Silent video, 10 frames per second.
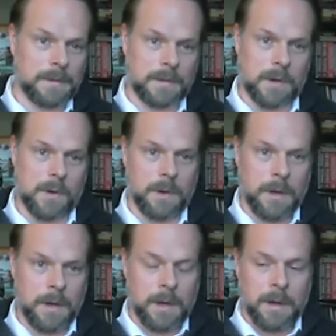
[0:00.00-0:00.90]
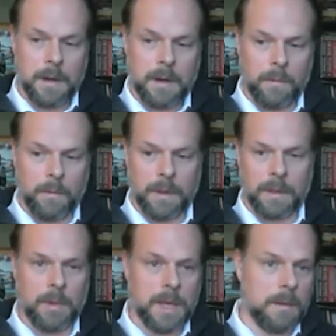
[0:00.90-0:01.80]
So with
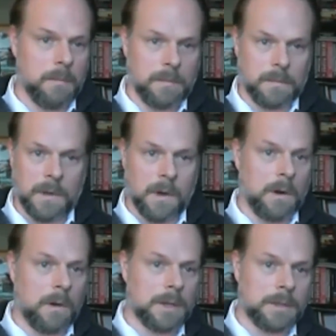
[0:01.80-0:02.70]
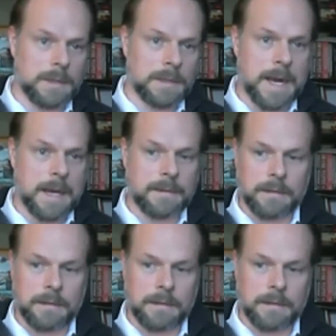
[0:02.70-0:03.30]
me, no questions asked.